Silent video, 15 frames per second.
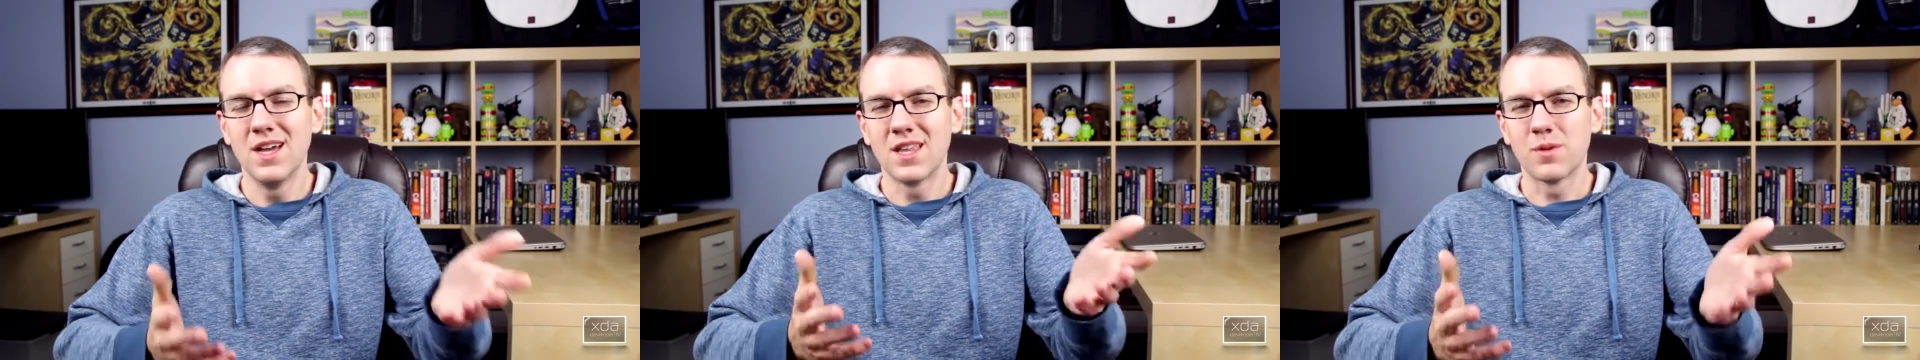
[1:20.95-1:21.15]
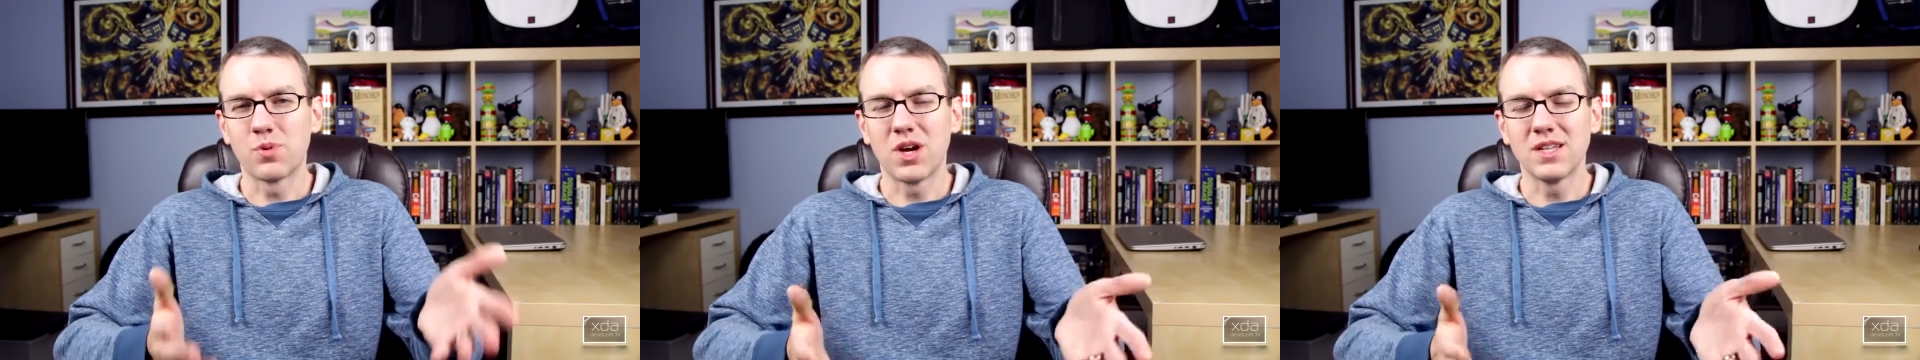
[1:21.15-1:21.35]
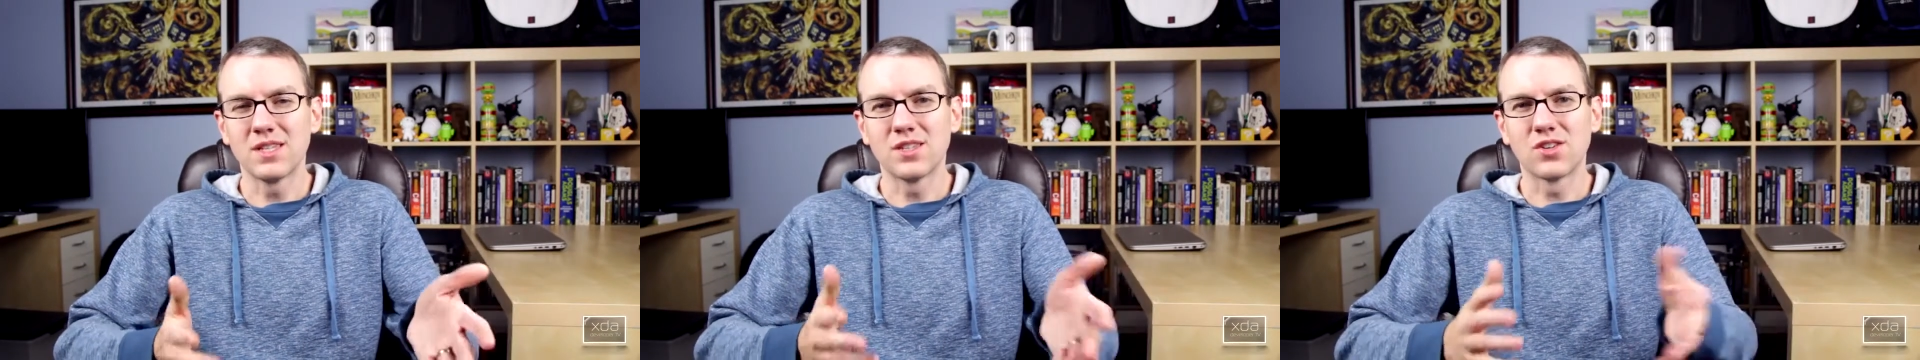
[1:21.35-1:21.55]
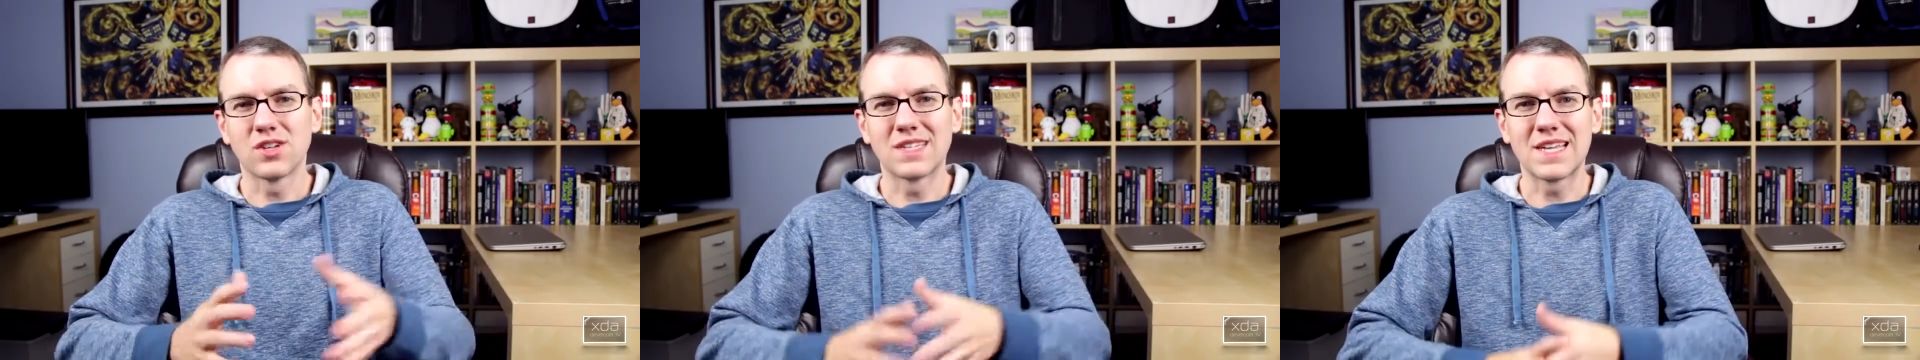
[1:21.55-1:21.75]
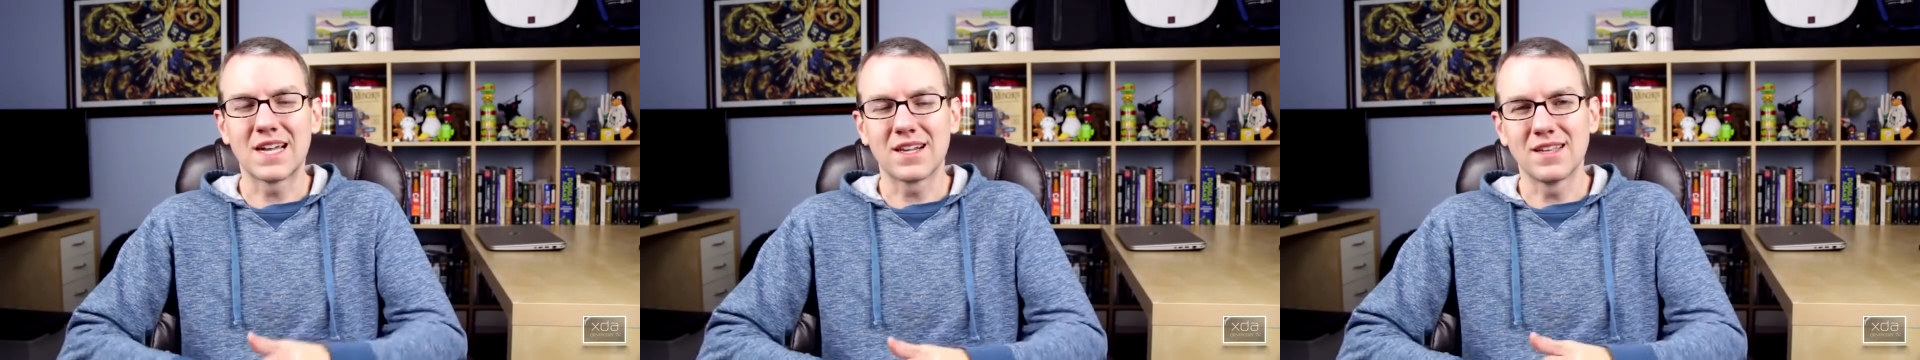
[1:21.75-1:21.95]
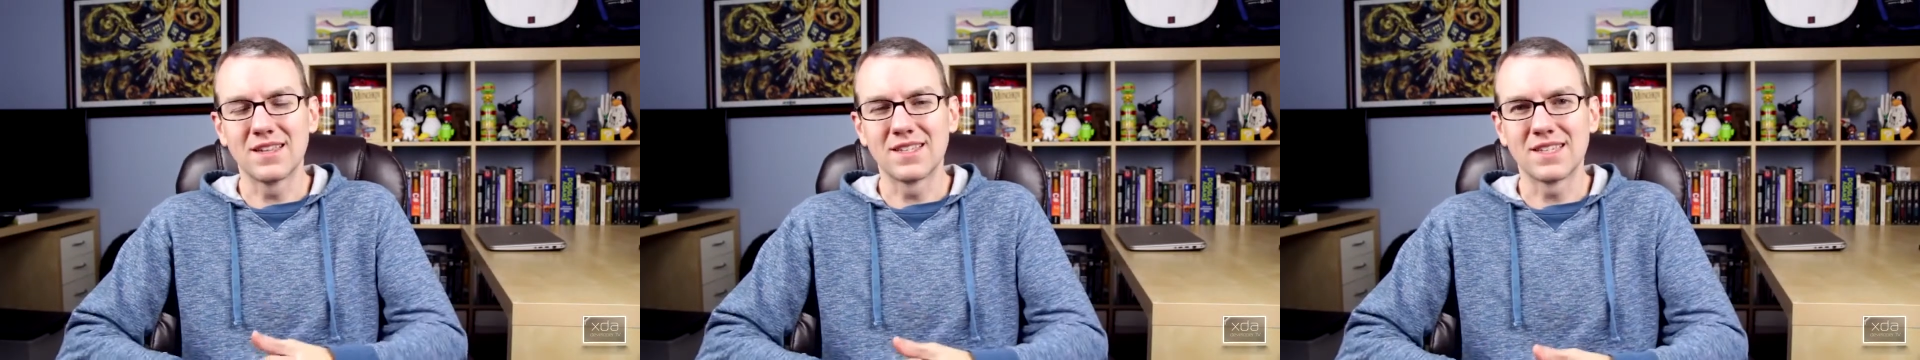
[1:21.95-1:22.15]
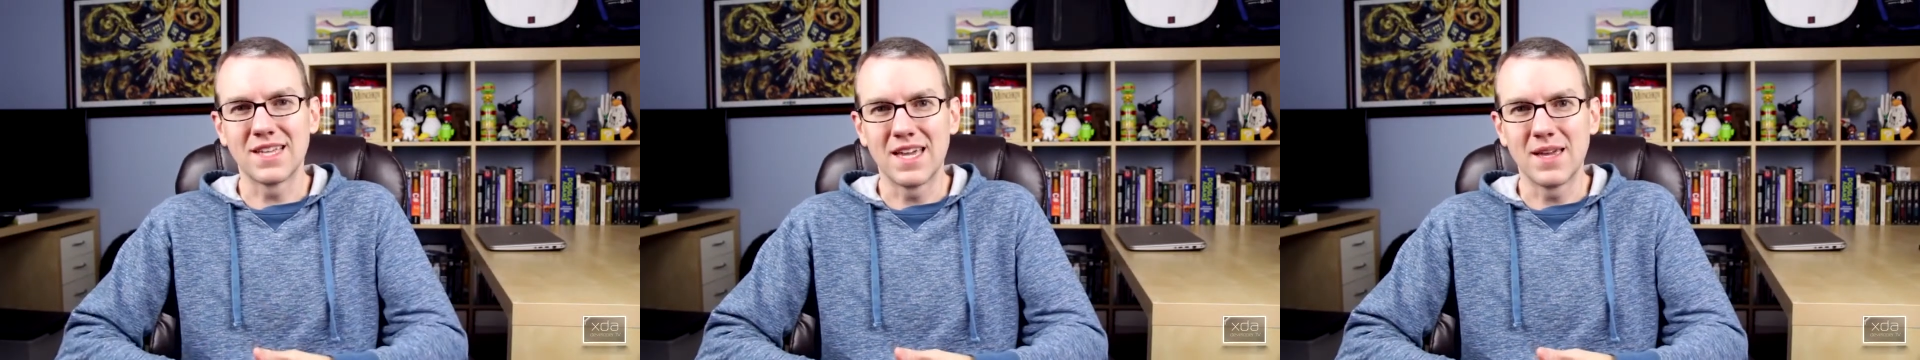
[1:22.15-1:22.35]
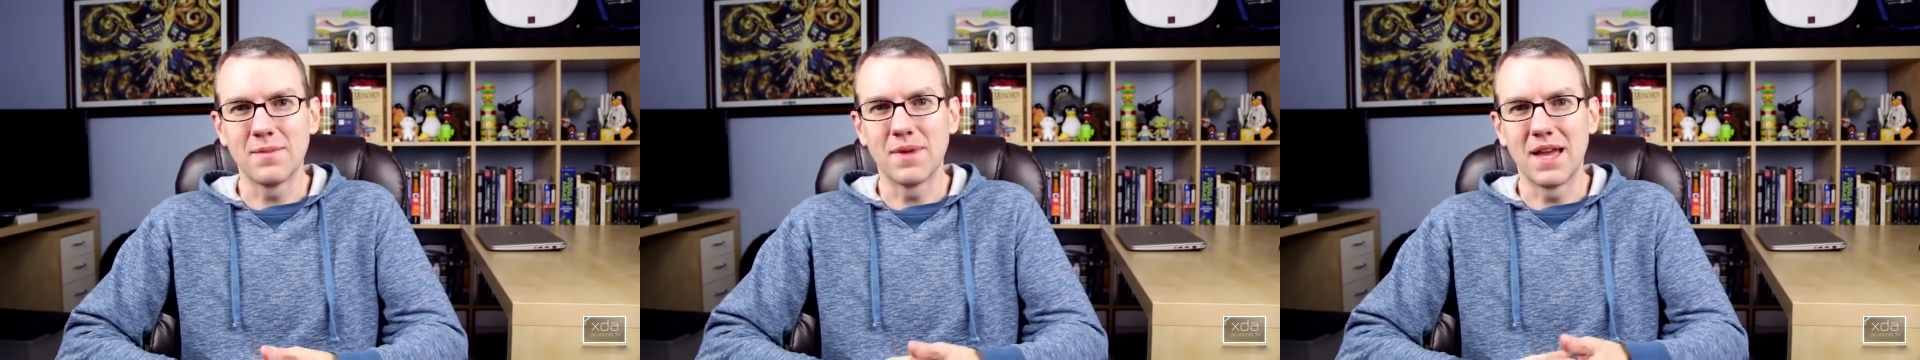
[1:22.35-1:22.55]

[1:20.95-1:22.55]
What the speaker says: The prices are exactly the same